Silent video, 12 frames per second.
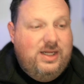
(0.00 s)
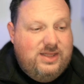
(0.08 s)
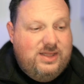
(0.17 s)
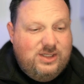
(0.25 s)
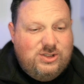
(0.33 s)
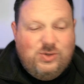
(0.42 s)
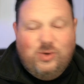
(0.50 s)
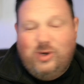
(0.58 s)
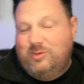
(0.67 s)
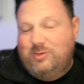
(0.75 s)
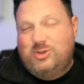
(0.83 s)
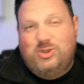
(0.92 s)
This
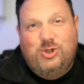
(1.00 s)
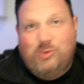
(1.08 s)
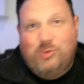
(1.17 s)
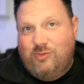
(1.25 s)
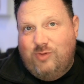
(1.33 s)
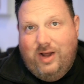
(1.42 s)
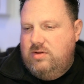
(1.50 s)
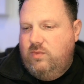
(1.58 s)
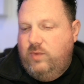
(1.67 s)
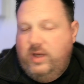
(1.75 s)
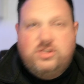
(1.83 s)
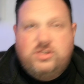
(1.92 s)
story was super fun.
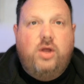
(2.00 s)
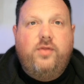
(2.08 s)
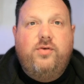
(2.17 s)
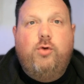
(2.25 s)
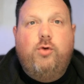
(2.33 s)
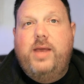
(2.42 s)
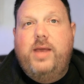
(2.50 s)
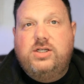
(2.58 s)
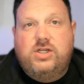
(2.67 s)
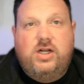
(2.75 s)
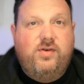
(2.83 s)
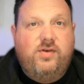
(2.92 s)
We saw the
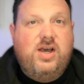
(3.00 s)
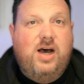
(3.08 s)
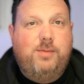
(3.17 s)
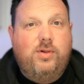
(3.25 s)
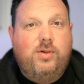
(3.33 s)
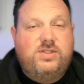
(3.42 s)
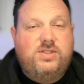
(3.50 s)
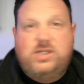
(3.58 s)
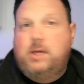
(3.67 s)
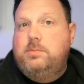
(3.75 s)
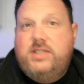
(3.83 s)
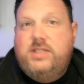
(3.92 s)
formation of a couple of
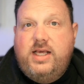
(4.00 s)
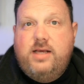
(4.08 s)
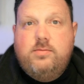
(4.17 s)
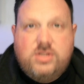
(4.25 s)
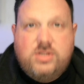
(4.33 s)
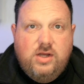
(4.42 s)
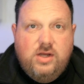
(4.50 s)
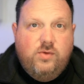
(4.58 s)
sub teams